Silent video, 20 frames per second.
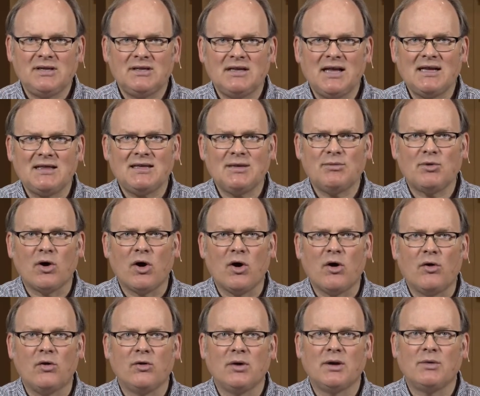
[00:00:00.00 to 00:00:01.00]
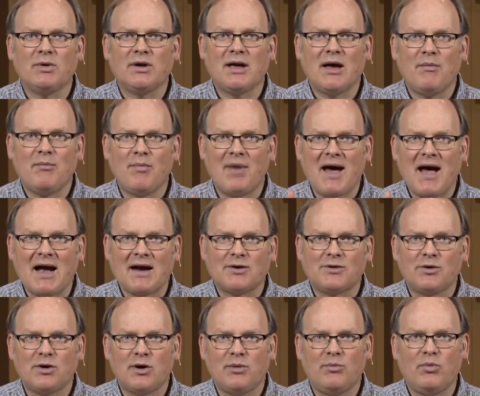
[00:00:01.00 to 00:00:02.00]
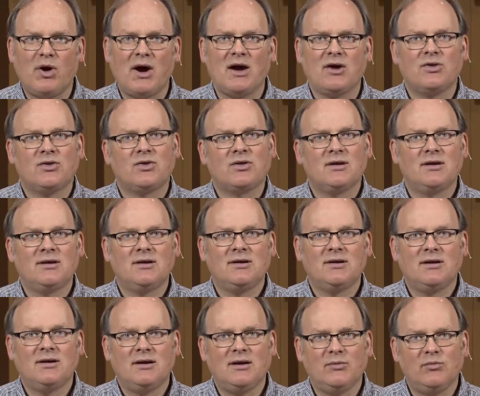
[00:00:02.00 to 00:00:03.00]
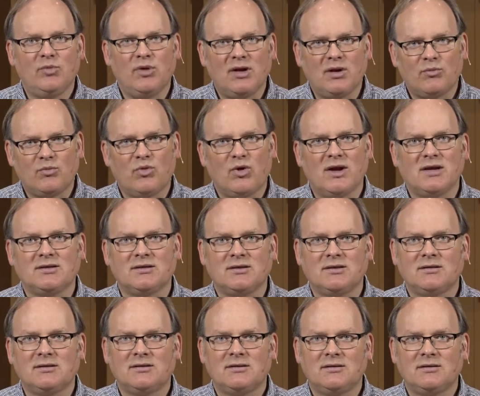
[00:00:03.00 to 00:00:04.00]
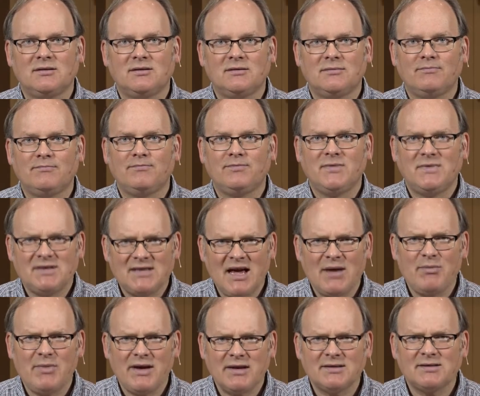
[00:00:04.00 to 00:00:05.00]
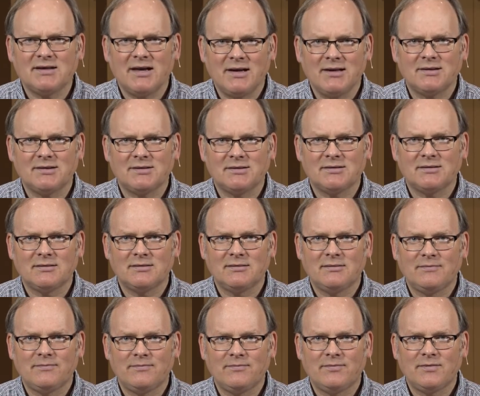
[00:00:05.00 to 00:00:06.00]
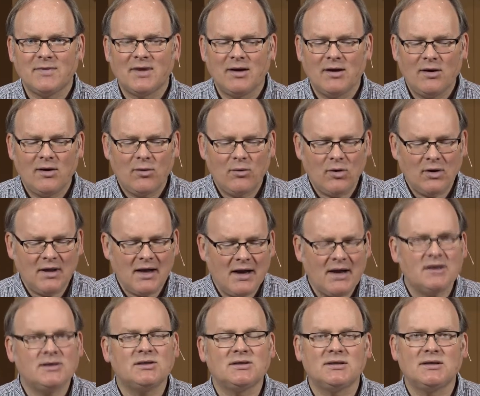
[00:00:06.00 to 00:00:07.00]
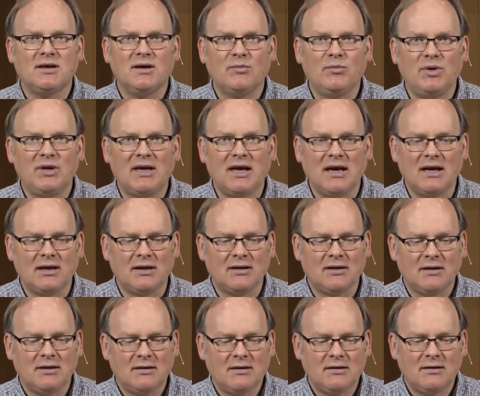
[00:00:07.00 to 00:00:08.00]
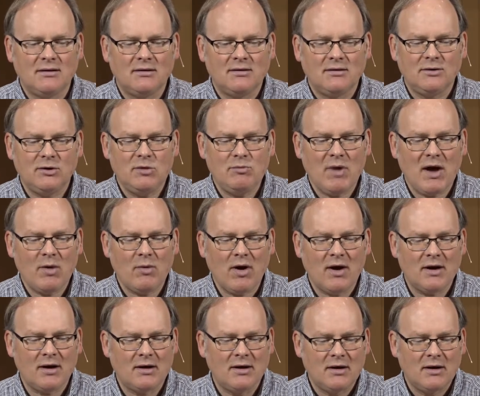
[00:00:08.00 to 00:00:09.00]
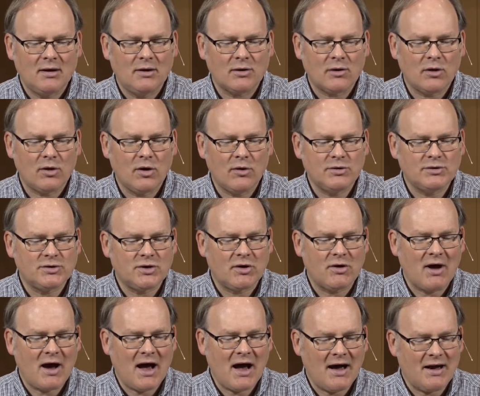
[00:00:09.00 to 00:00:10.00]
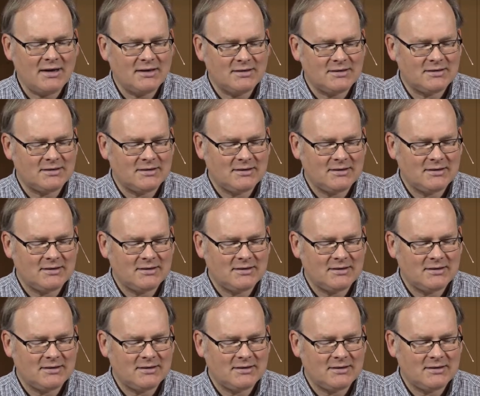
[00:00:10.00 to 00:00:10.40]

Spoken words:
let them go, and we come back to our breath and being present. Does that make sense? Well, let us begin. You might want to close your eyes